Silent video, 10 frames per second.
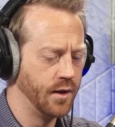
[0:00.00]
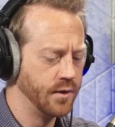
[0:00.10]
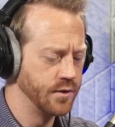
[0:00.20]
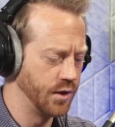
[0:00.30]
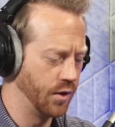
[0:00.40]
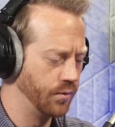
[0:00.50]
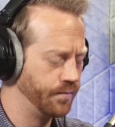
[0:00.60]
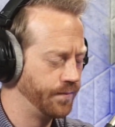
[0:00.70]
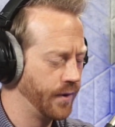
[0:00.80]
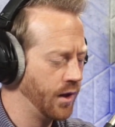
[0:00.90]
so
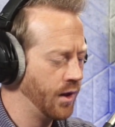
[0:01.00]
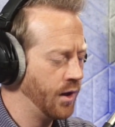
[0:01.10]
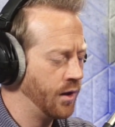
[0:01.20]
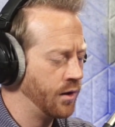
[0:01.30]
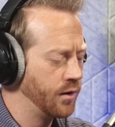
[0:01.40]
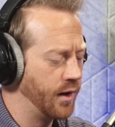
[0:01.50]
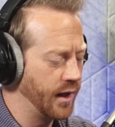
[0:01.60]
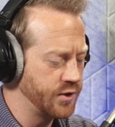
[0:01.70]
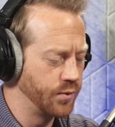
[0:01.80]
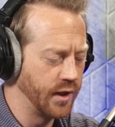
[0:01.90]

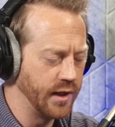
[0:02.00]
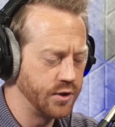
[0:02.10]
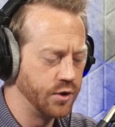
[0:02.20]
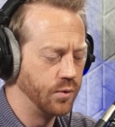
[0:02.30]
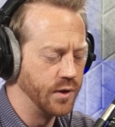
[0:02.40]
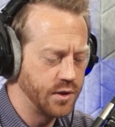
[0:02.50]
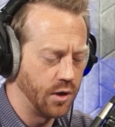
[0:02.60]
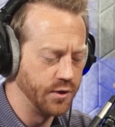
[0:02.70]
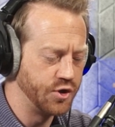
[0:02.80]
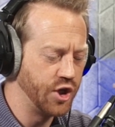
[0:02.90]
next we're going to get to what's
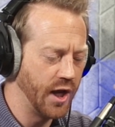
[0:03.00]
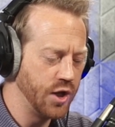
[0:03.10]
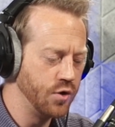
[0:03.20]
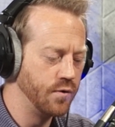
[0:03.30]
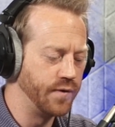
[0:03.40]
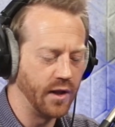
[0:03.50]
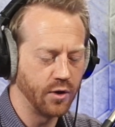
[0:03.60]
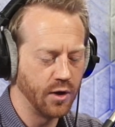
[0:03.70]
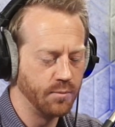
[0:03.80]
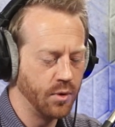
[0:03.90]
called genu
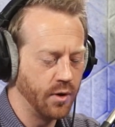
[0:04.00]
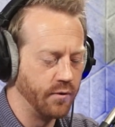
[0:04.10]
valgum,